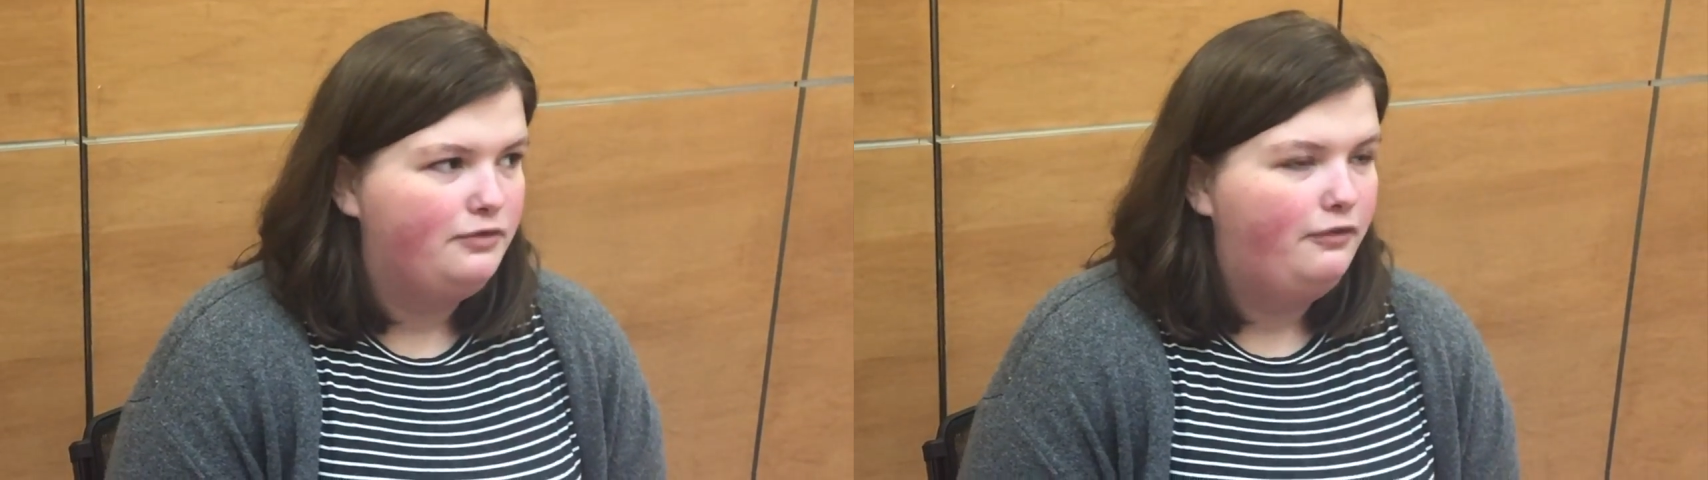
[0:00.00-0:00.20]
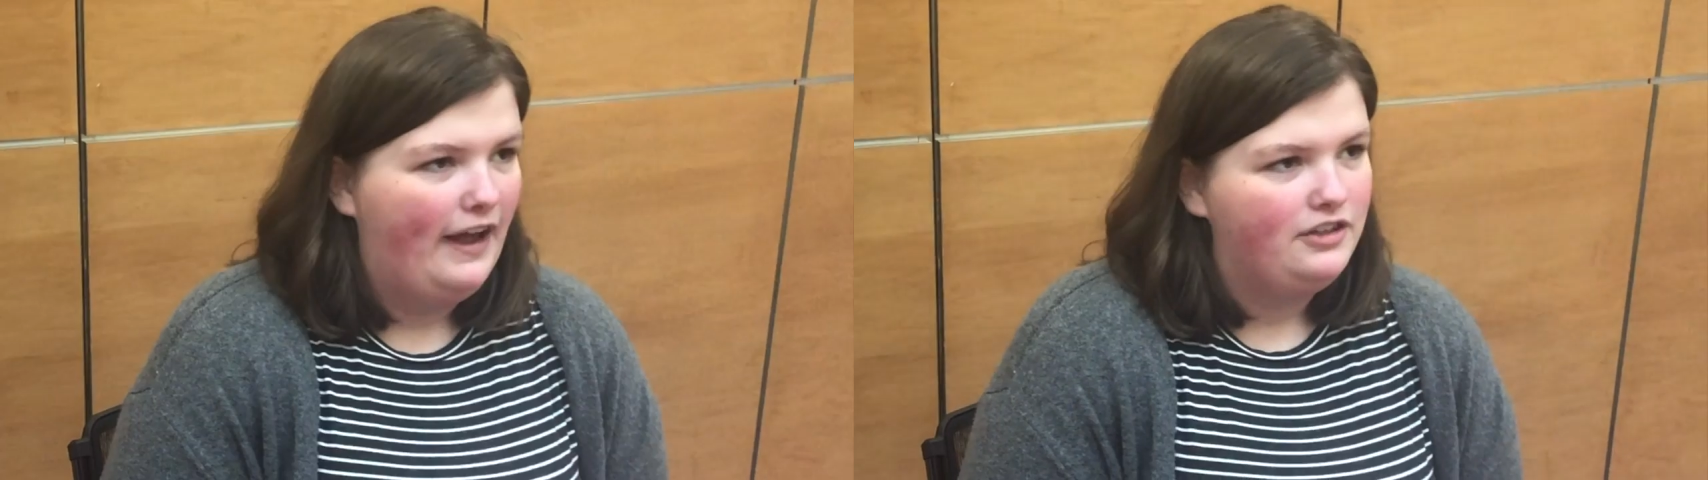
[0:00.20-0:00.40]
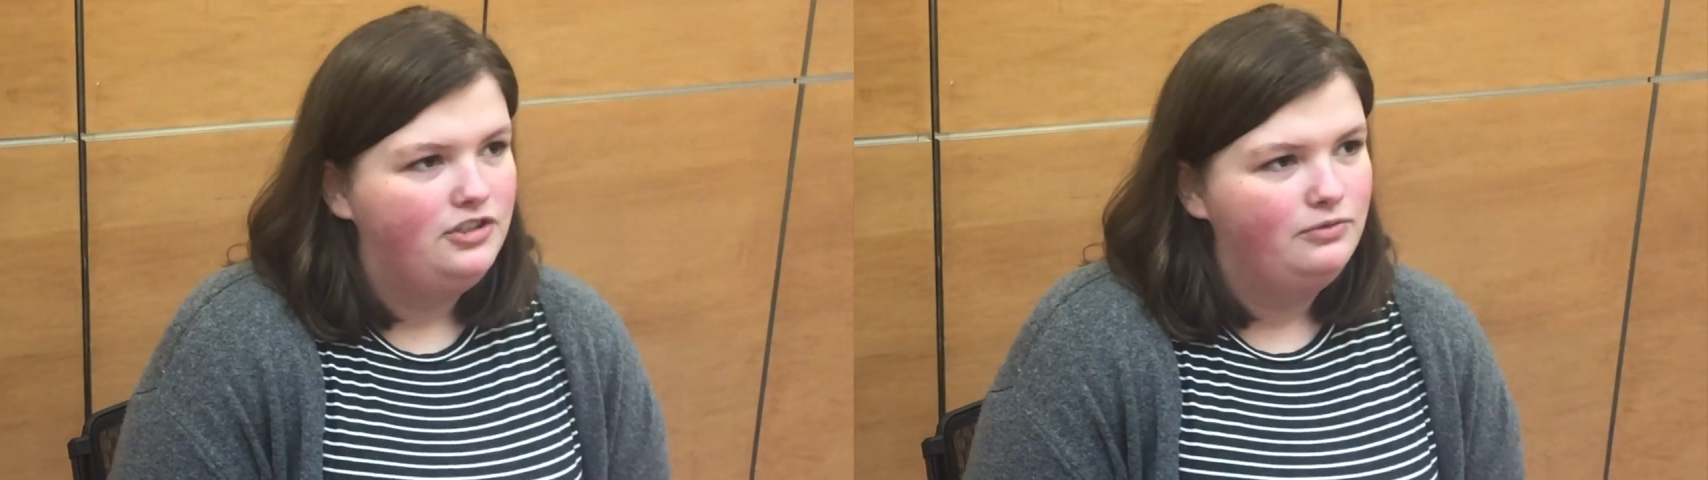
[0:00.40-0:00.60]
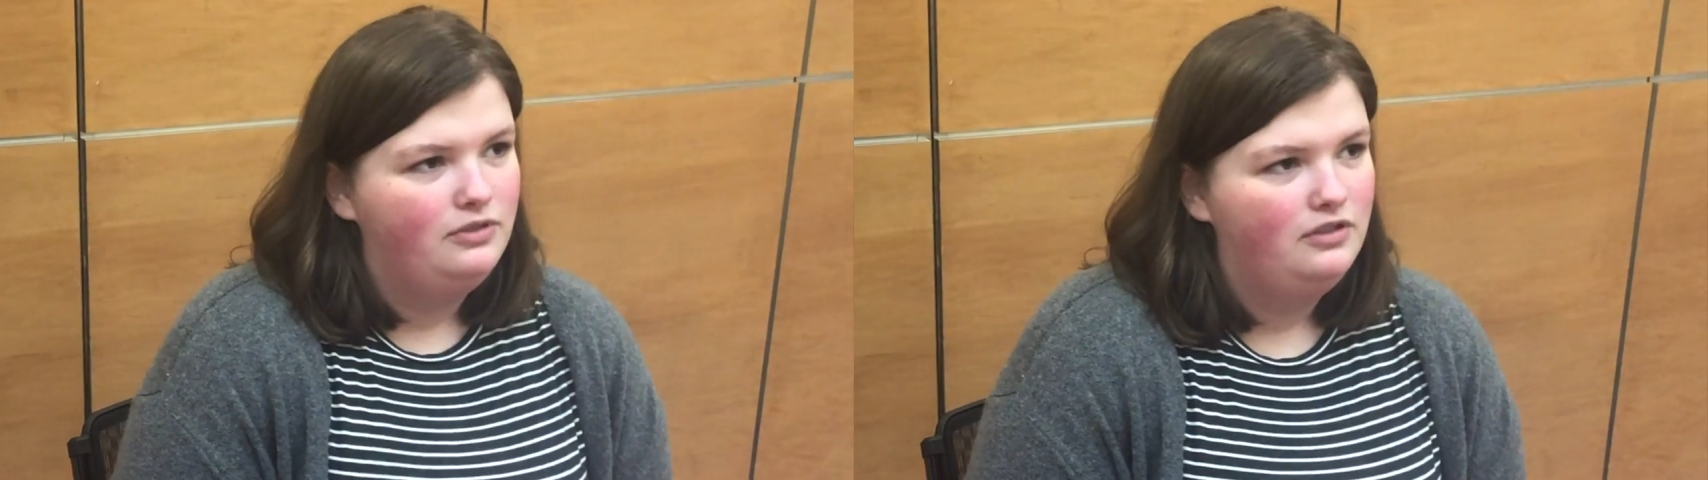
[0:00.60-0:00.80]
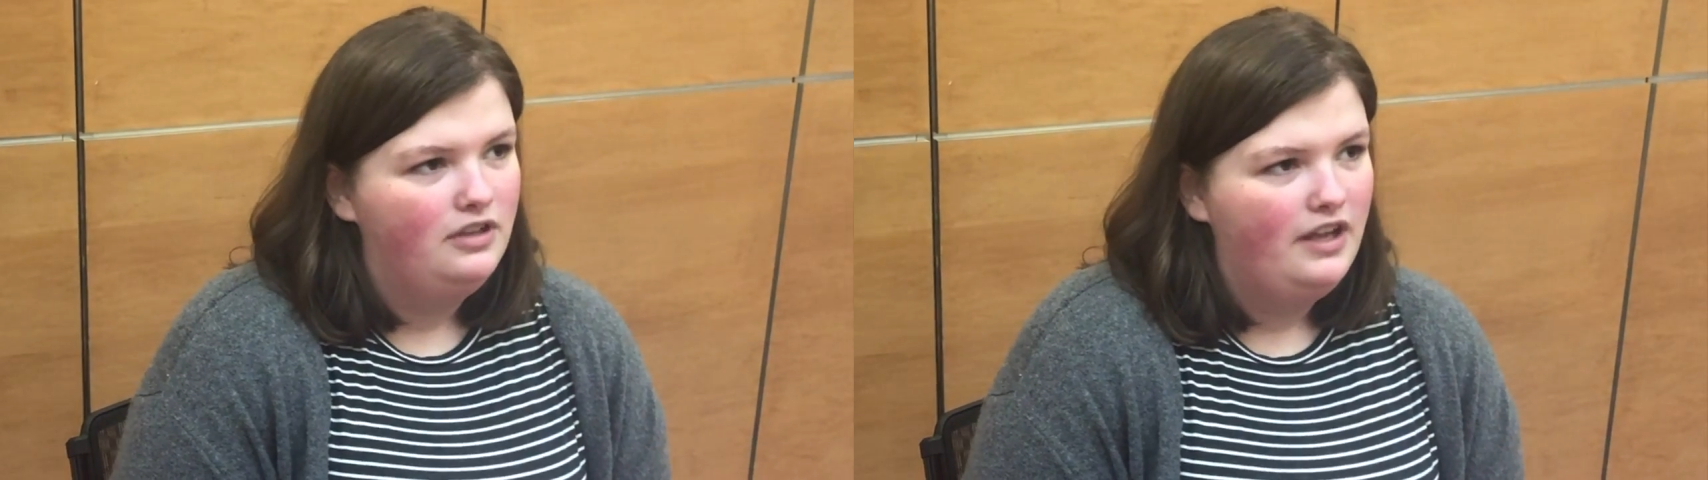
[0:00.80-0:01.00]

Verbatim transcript: factual,